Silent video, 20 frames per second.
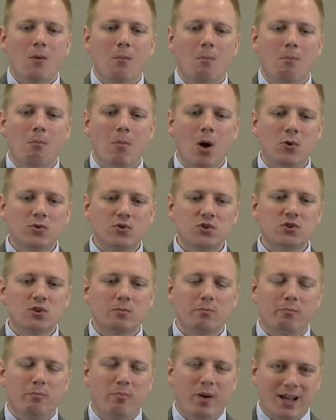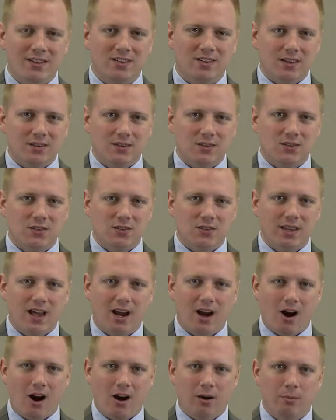Most buttons
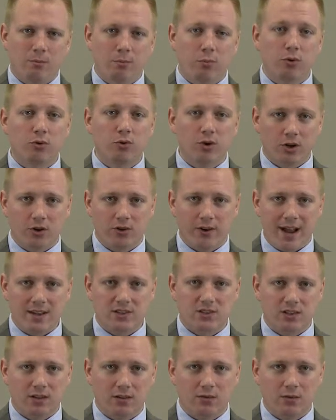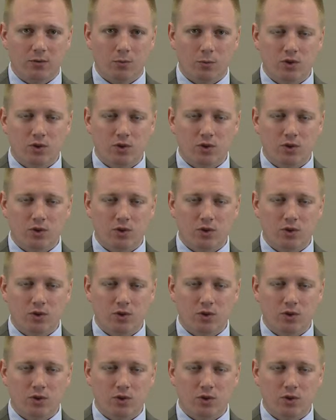that are progressive,